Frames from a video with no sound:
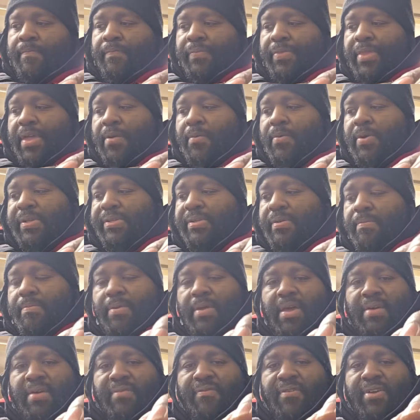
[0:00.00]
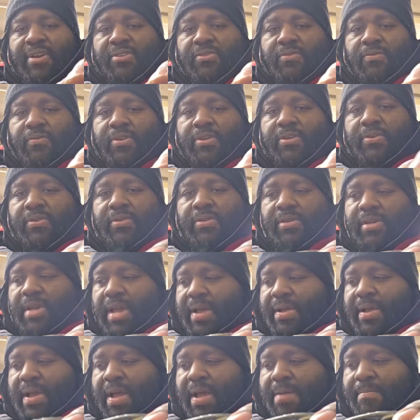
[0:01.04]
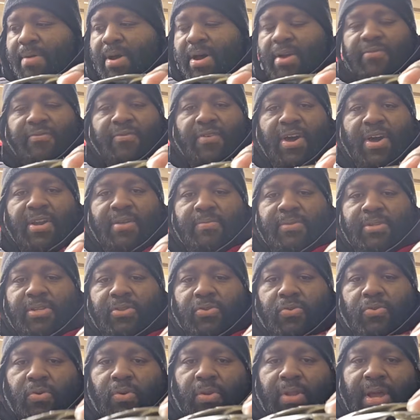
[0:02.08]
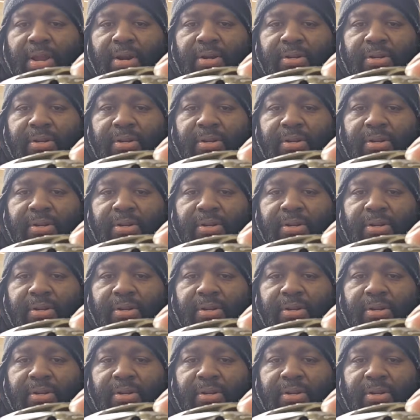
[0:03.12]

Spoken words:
they wasn't BFS reels. I modified them to throw lighter